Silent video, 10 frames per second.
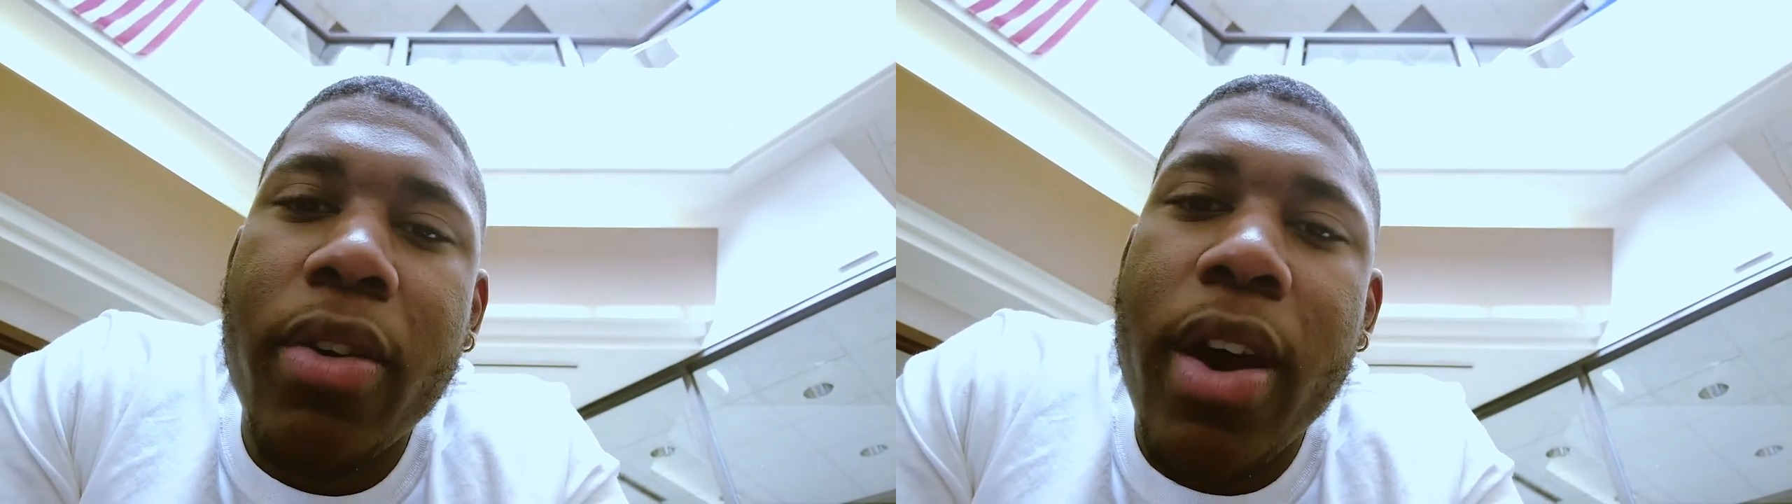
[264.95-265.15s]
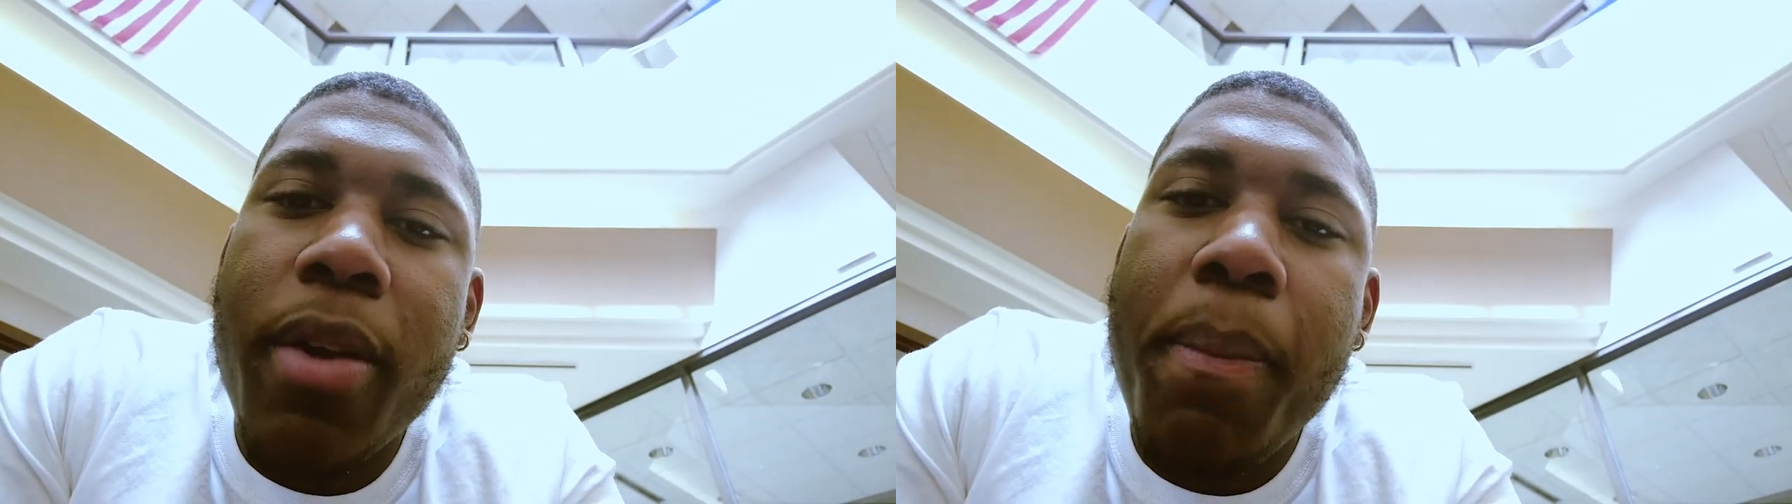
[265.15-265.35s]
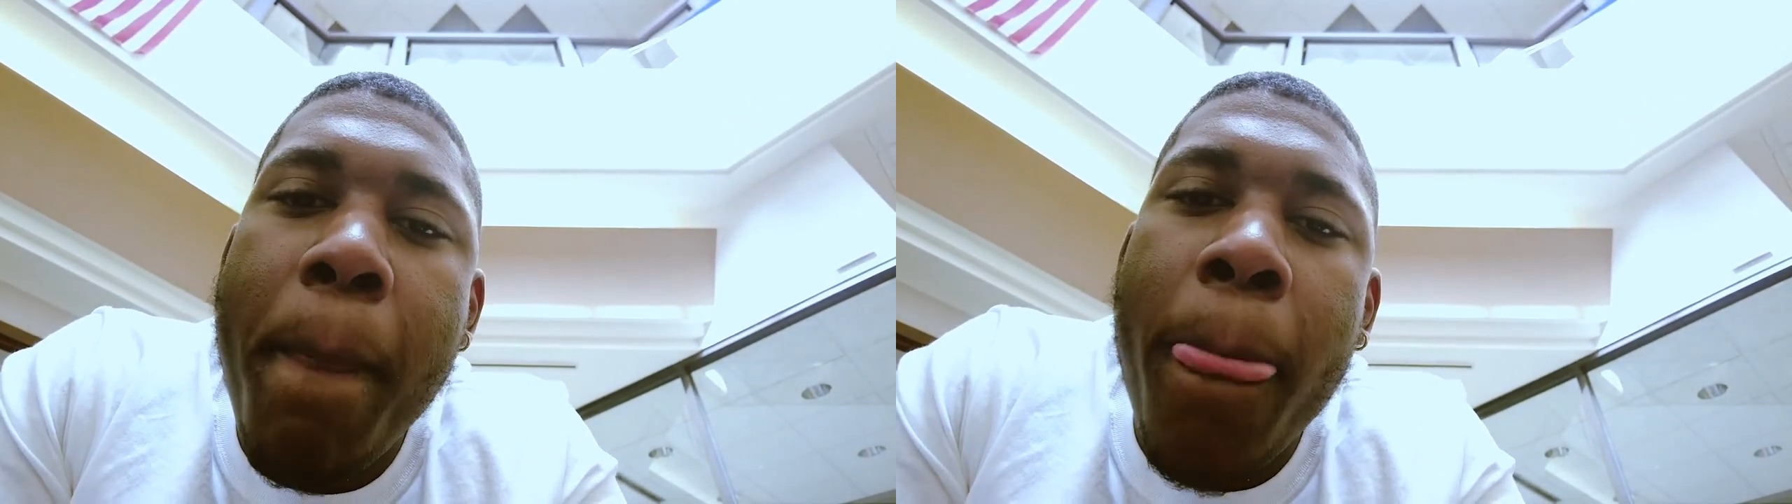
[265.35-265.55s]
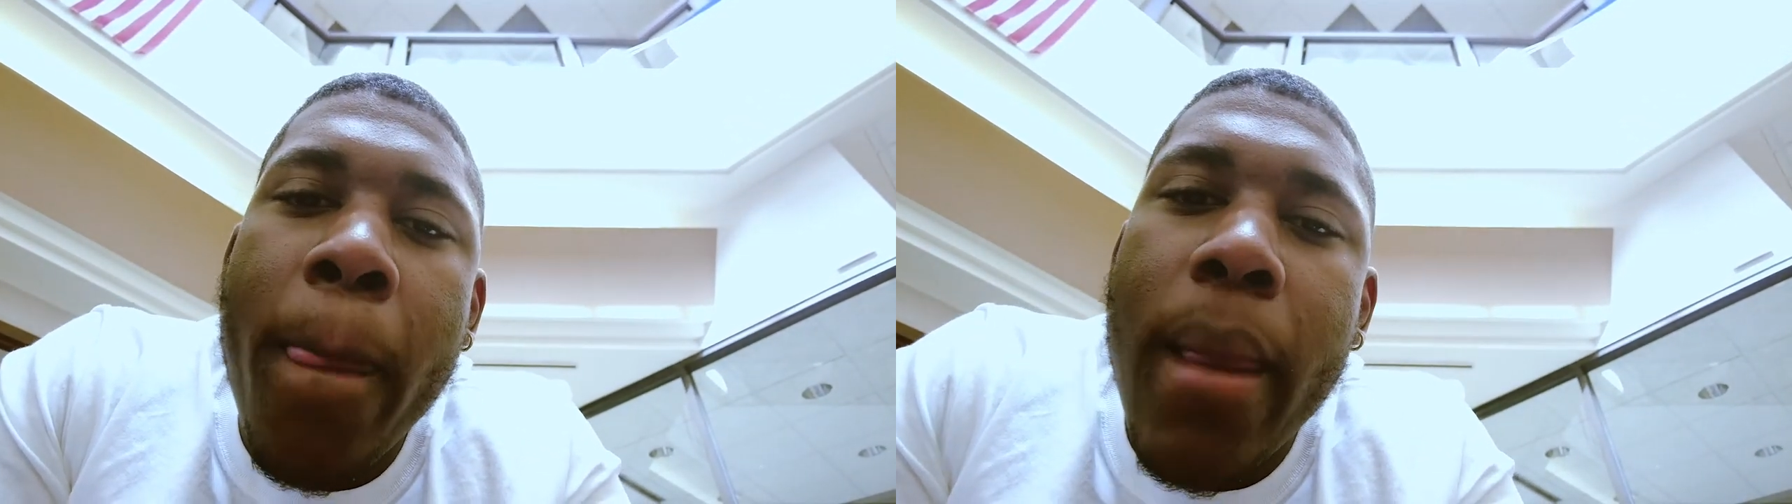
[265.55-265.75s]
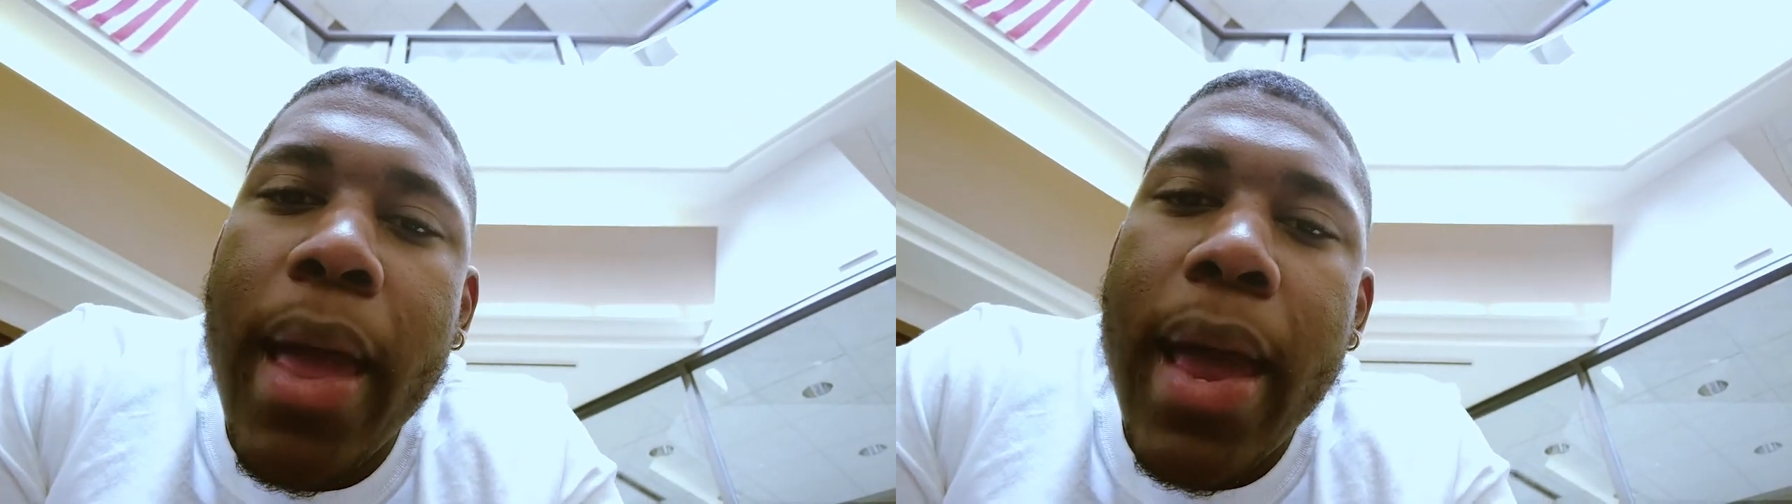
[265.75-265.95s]
right?
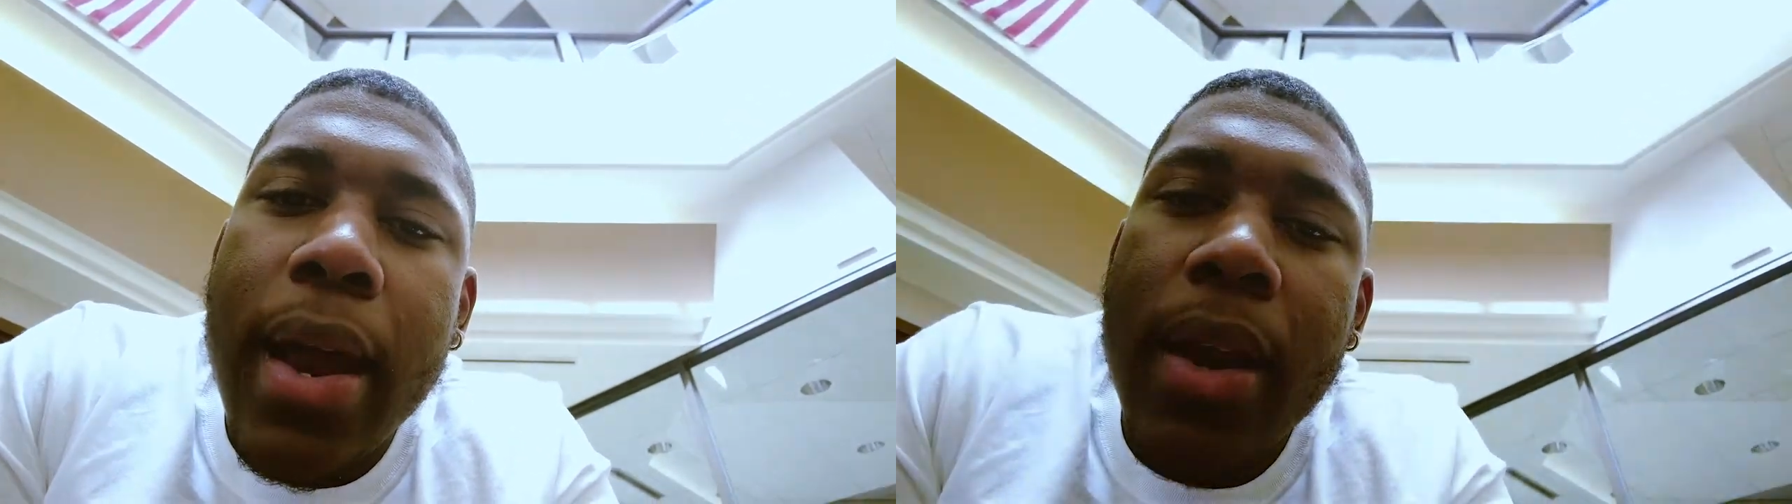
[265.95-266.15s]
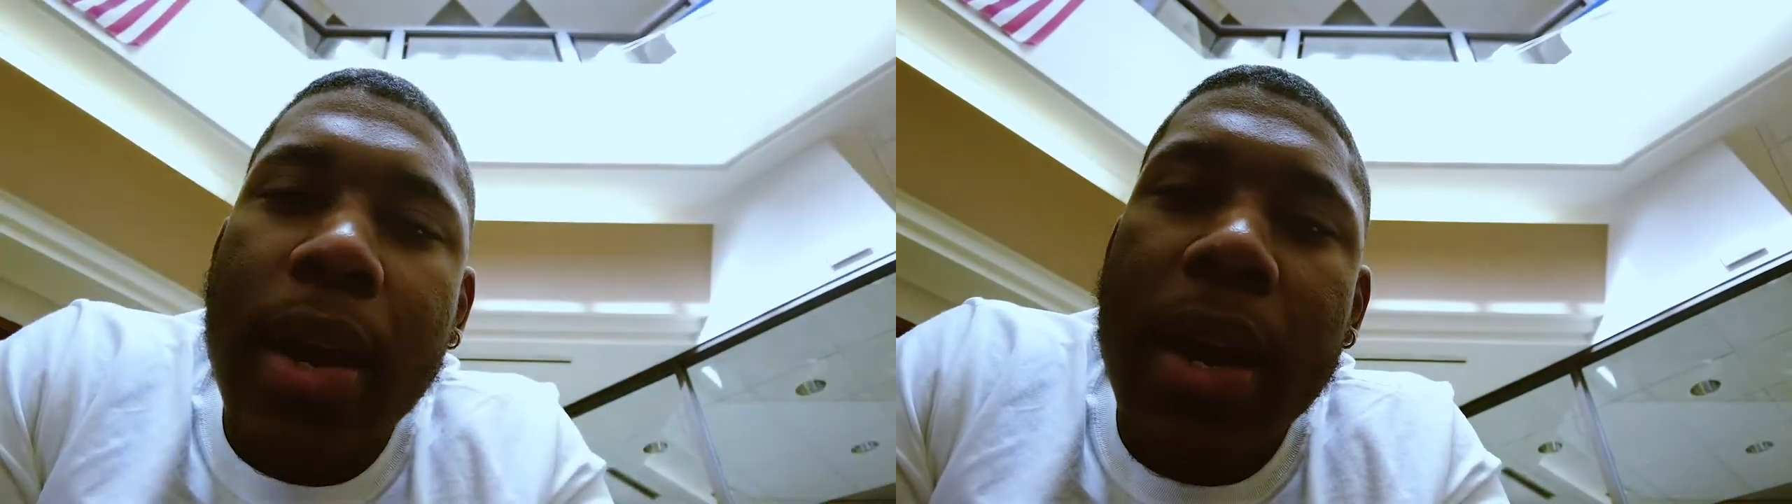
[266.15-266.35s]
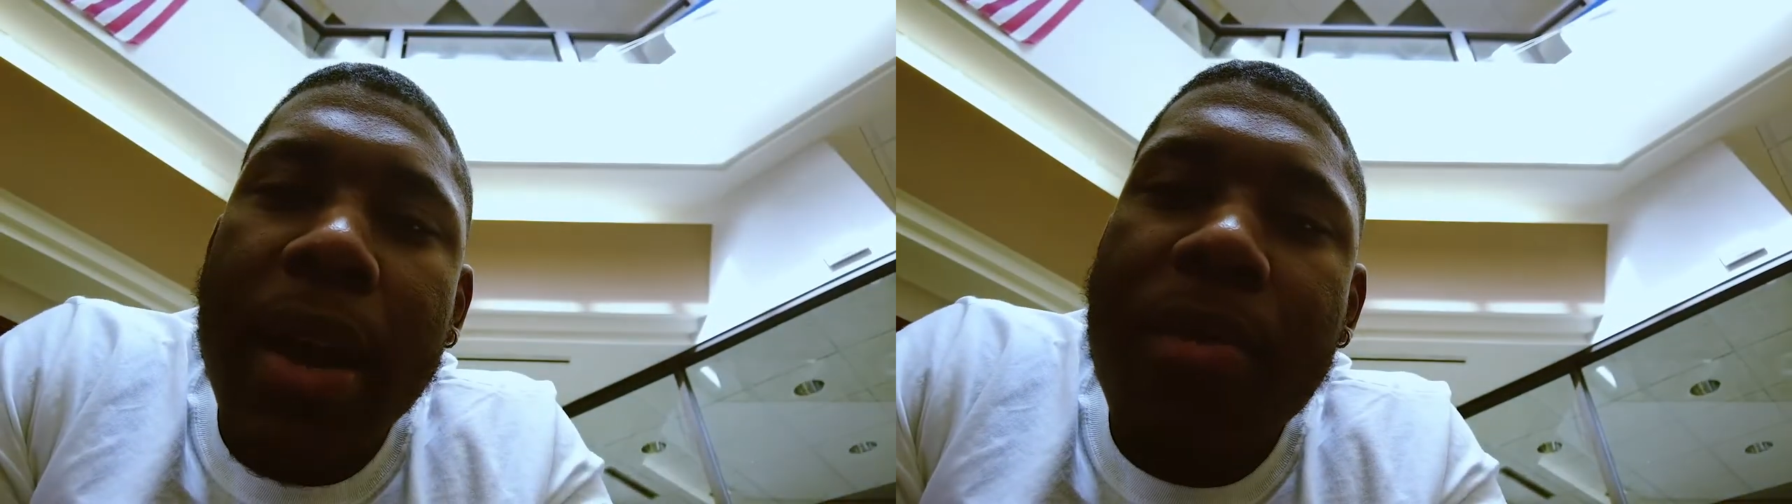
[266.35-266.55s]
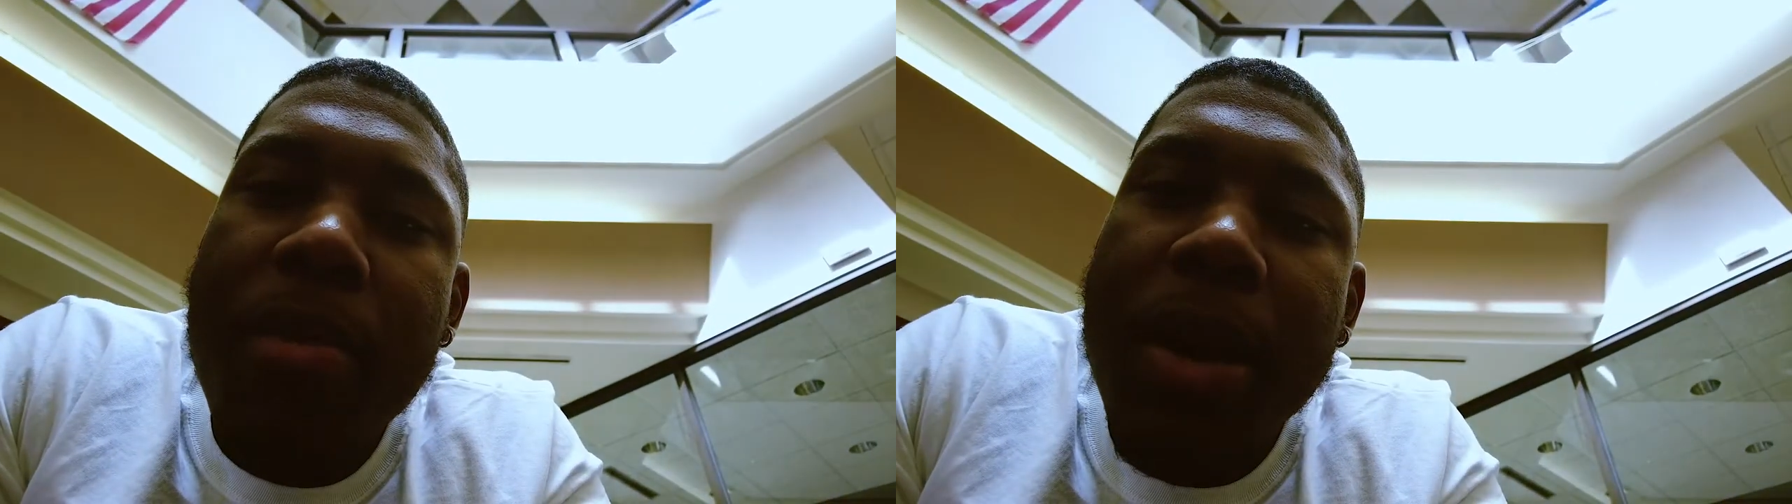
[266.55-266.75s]
And another